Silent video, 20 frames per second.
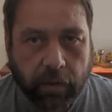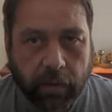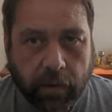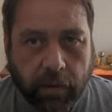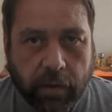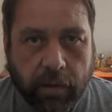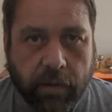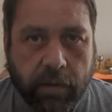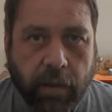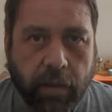
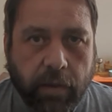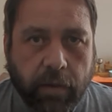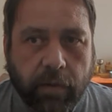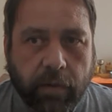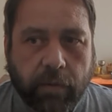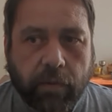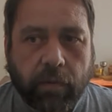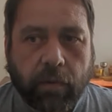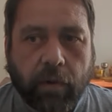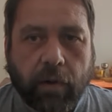
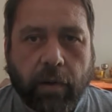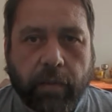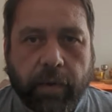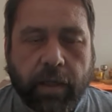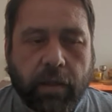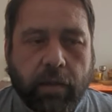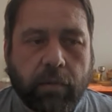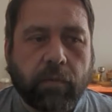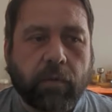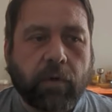So, I
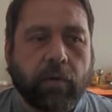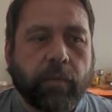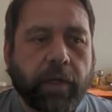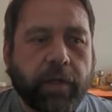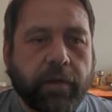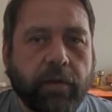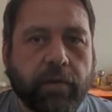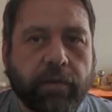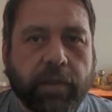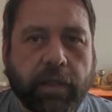mean, what am I
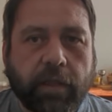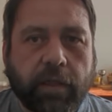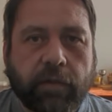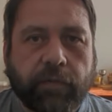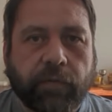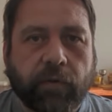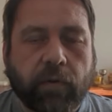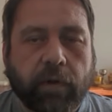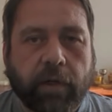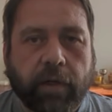using this
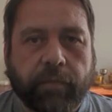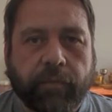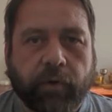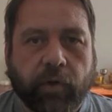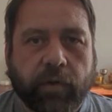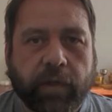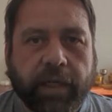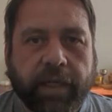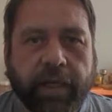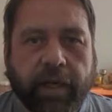for, and what
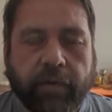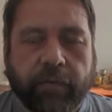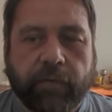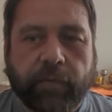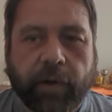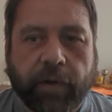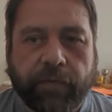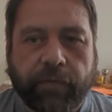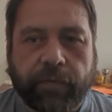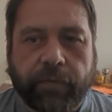do I get
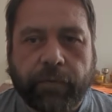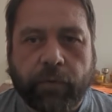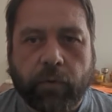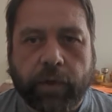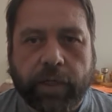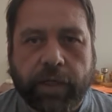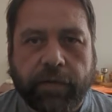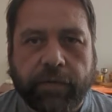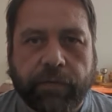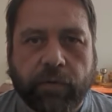for my
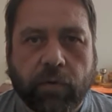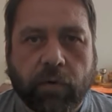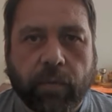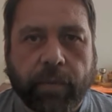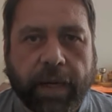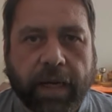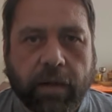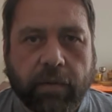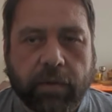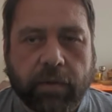
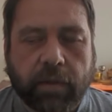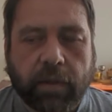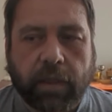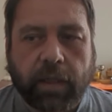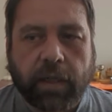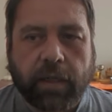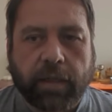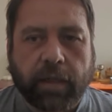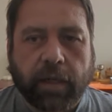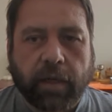£44 a
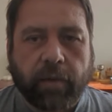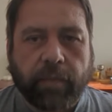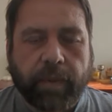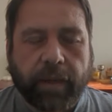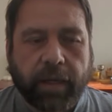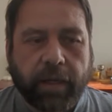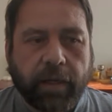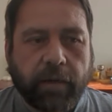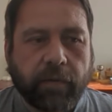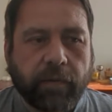year that I
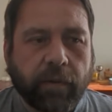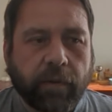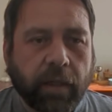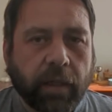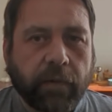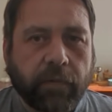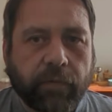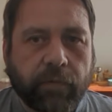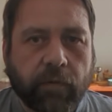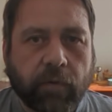pay
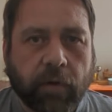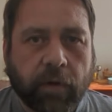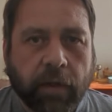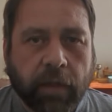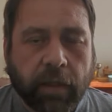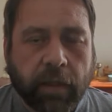for?